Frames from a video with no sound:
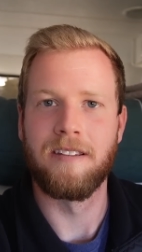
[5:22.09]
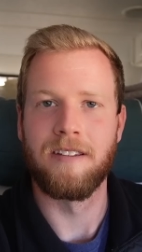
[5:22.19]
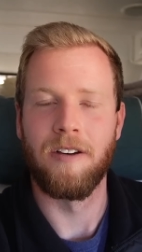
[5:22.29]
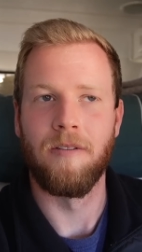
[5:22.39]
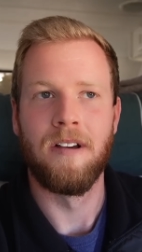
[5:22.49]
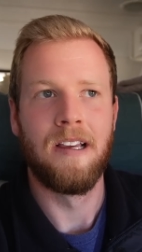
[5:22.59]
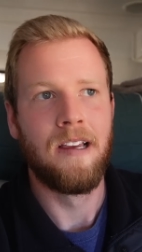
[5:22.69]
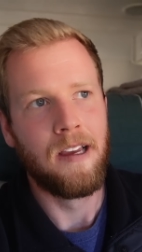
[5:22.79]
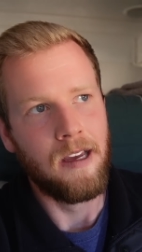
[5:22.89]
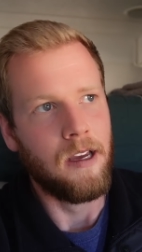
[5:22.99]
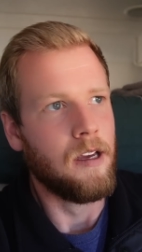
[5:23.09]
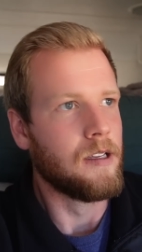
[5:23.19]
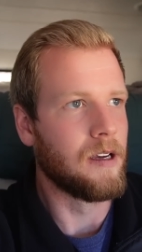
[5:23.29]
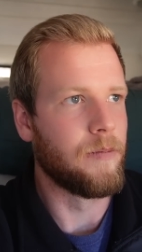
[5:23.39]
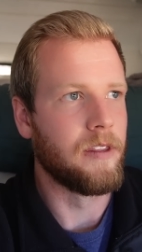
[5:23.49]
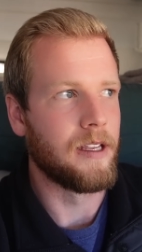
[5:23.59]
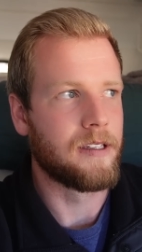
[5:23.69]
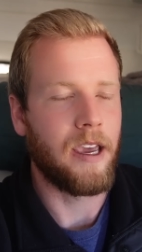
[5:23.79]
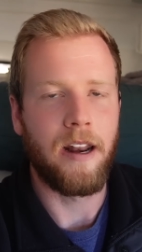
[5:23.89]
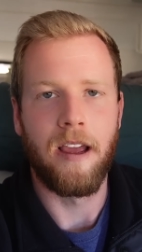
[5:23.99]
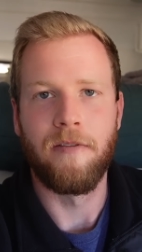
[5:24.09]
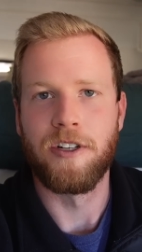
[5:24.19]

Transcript: So something that's kind of ever